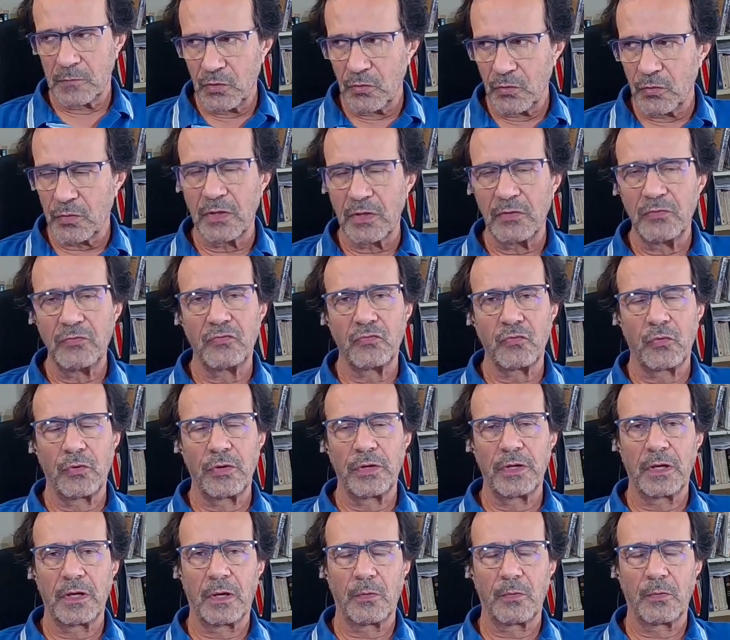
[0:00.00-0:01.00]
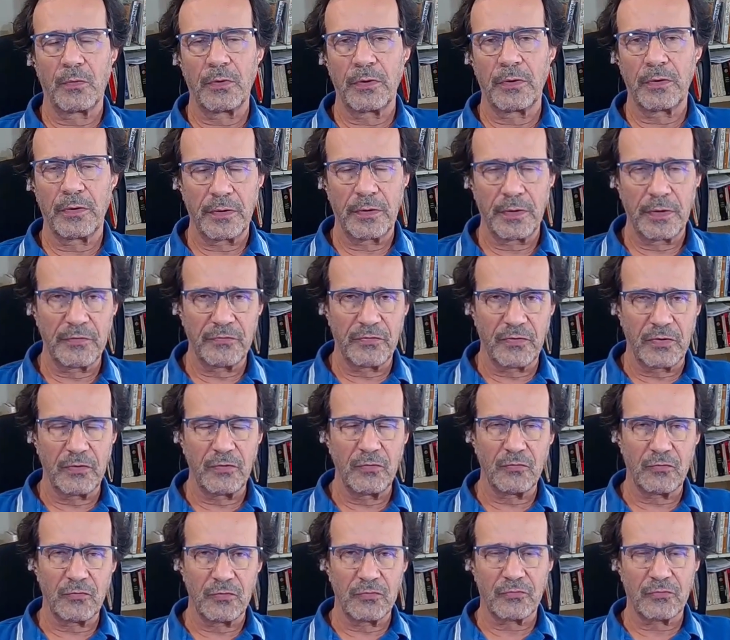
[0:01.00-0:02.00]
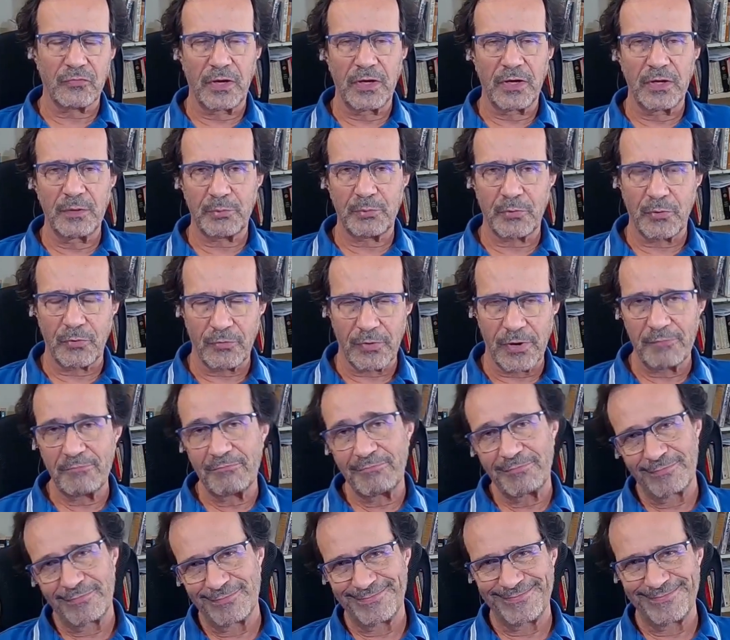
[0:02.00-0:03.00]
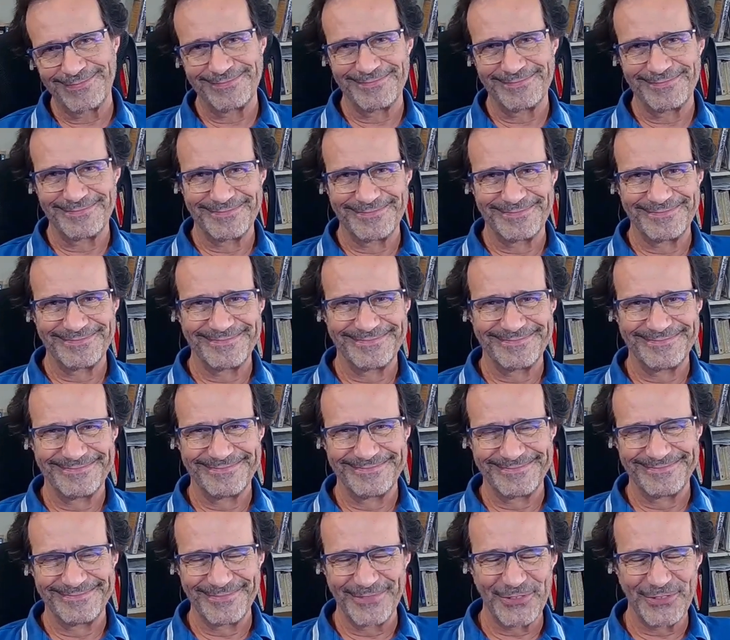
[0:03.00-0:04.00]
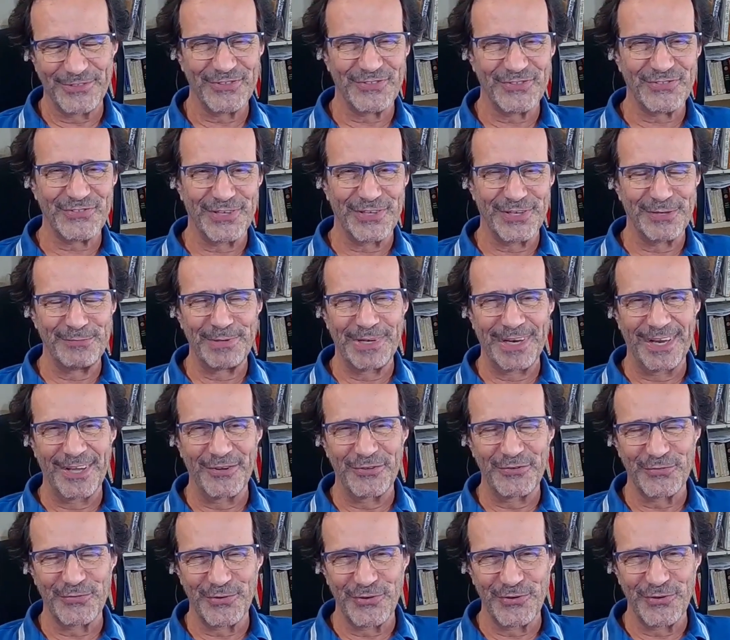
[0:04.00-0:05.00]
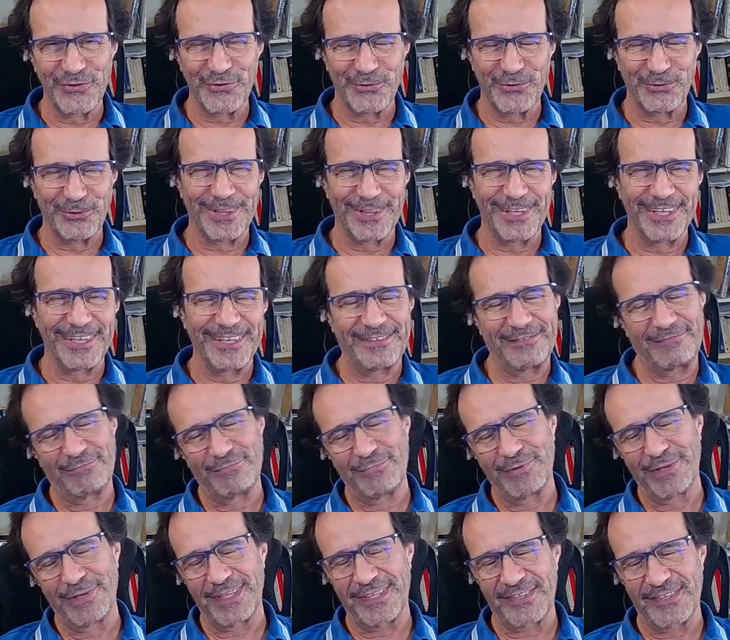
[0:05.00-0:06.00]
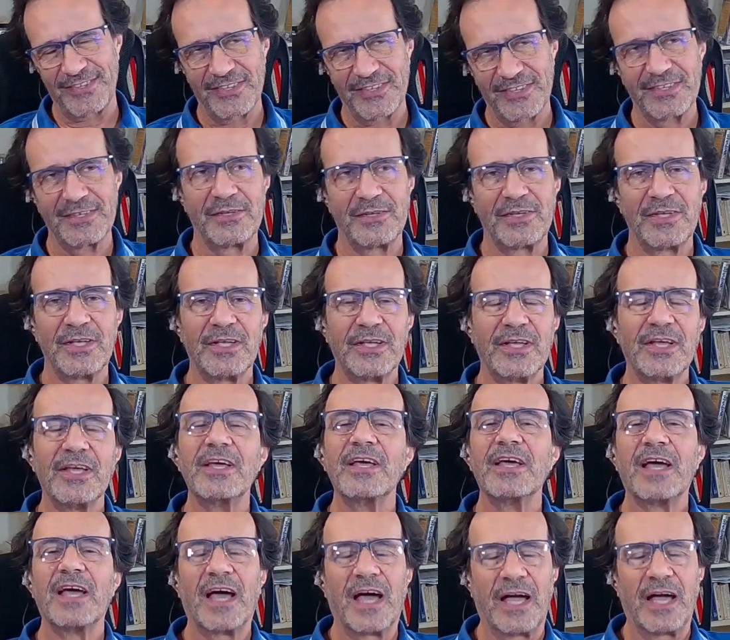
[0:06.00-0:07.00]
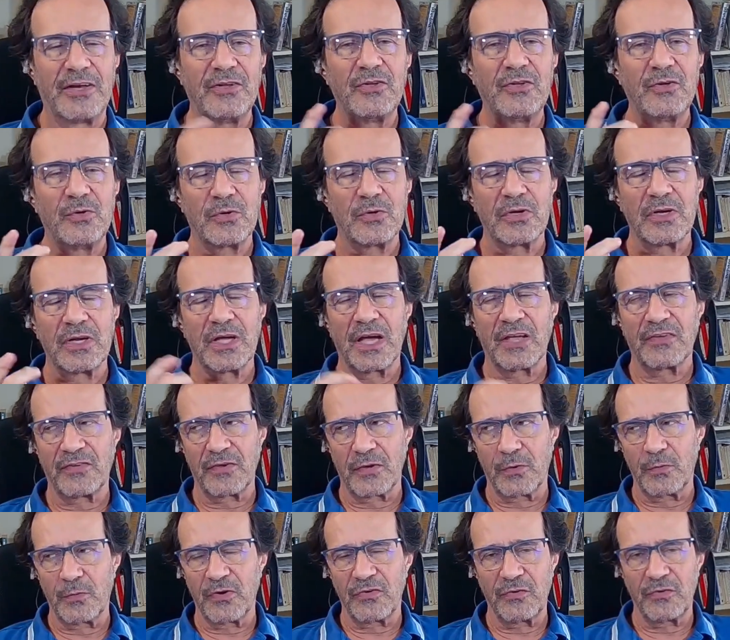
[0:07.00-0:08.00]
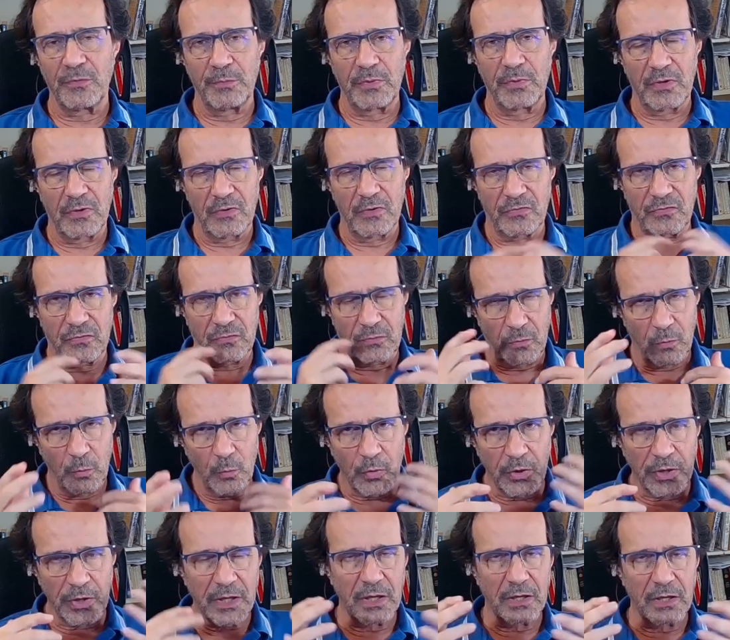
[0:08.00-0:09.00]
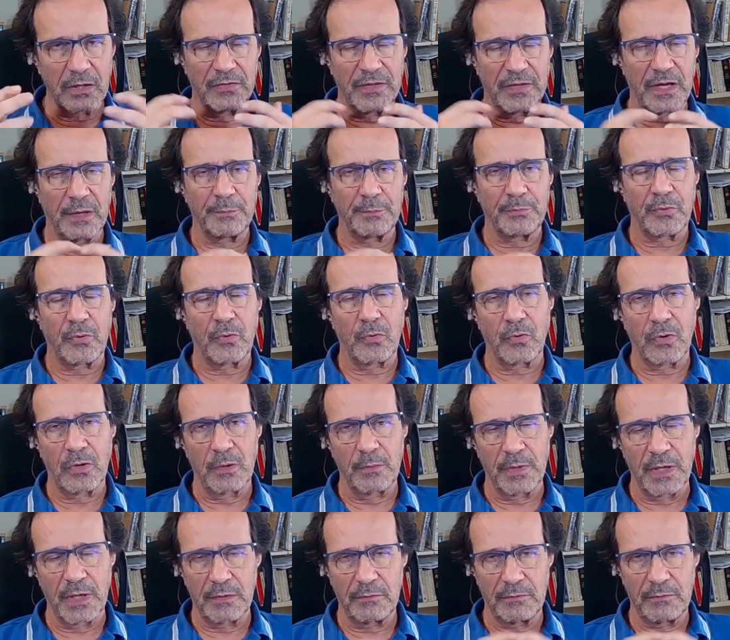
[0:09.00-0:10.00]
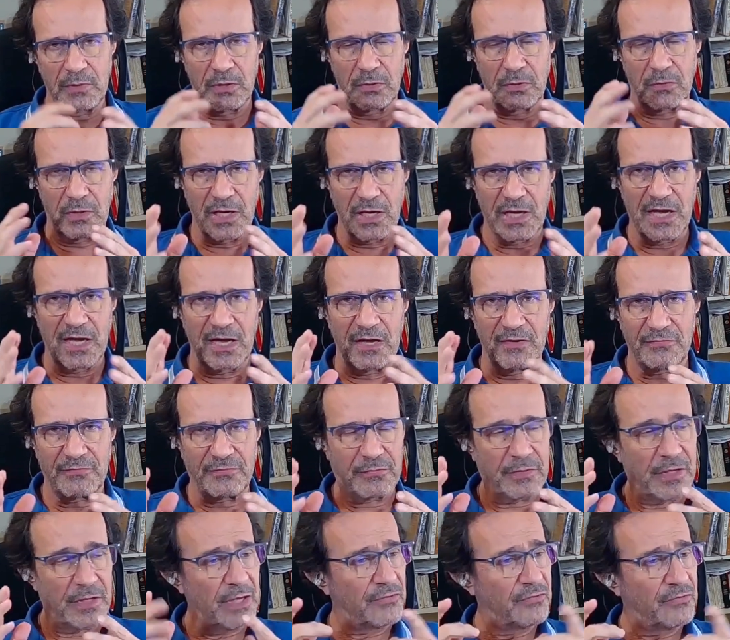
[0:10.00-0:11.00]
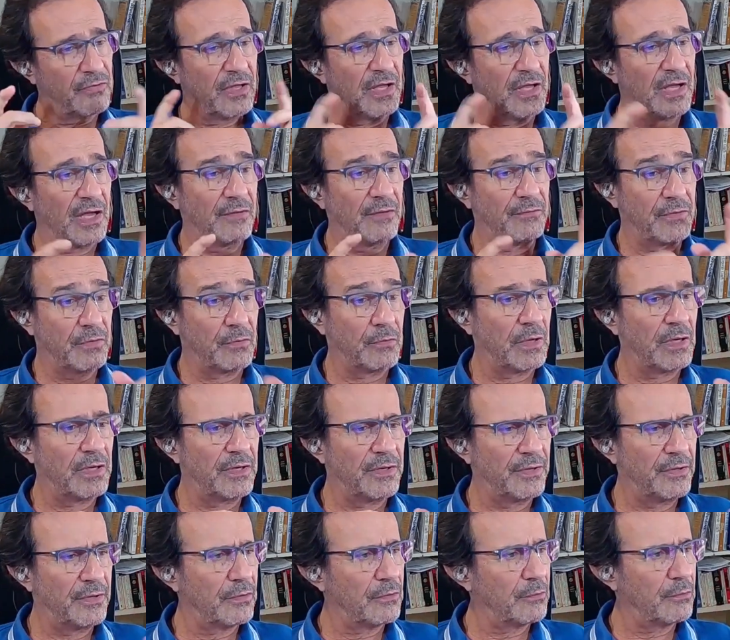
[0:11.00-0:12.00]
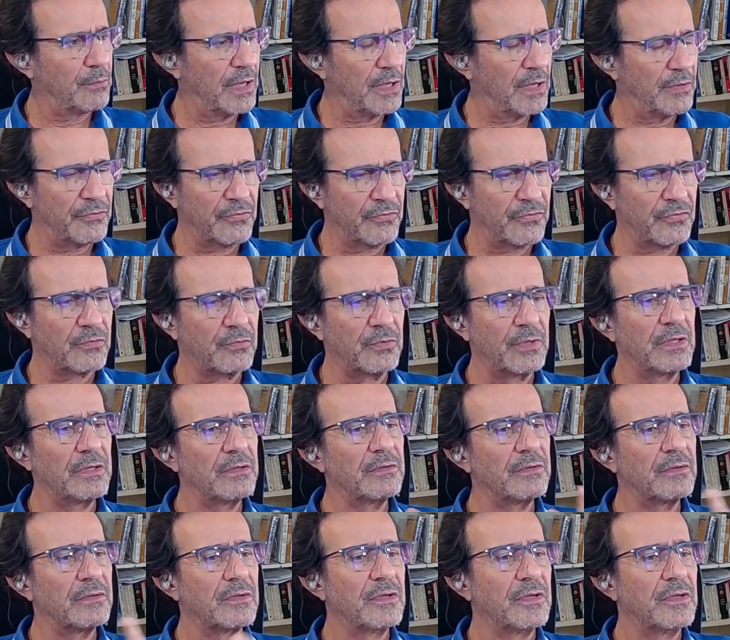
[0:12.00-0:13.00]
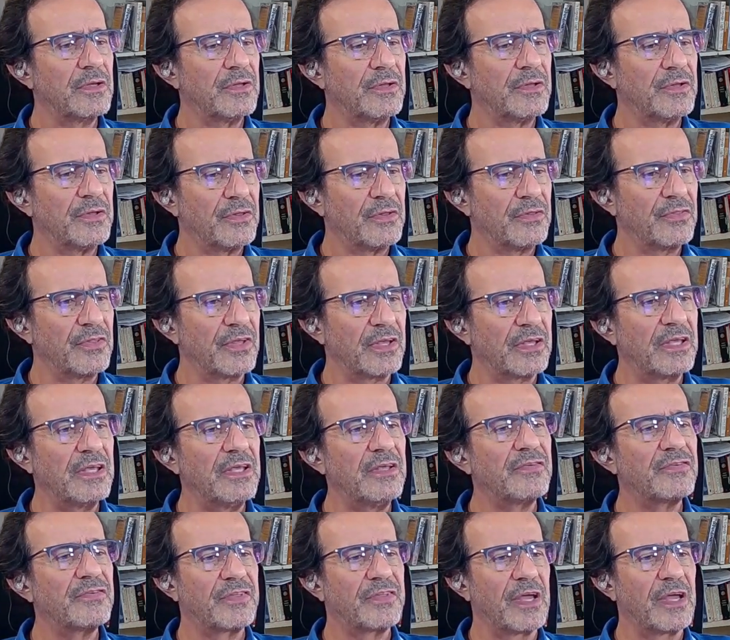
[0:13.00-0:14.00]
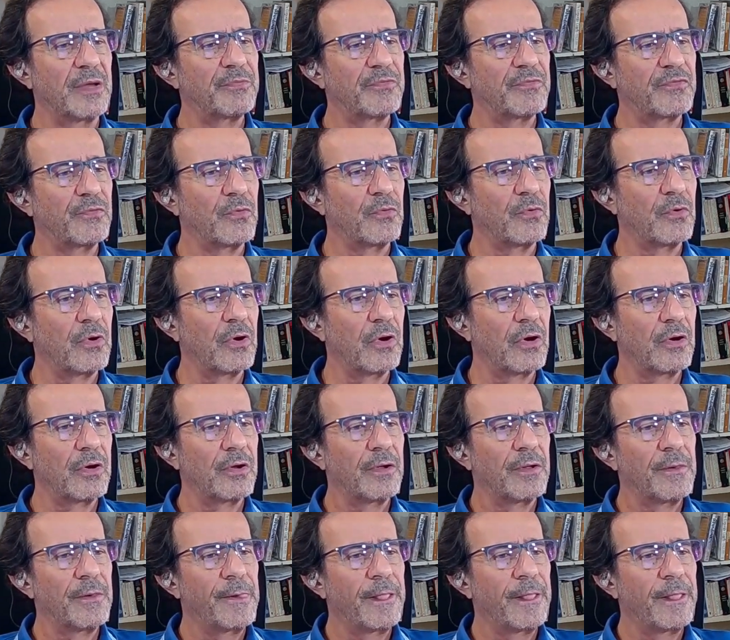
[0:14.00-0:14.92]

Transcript: you can join our execution training program, which is going to be launched very shortly. But I knew you were going to ask a question because working on that program, I have it right here on my other screen. The key steps for